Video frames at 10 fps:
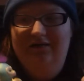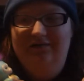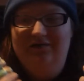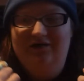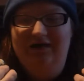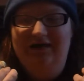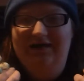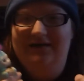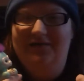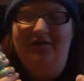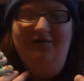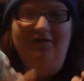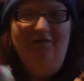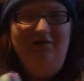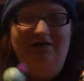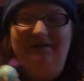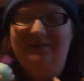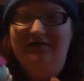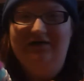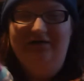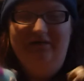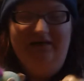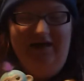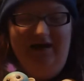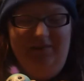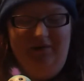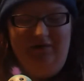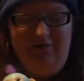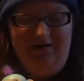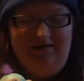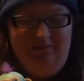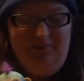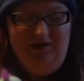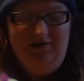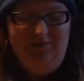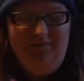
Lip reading: especially, like, instead of having fidget spinners or stuff like that, it'd be great to play with.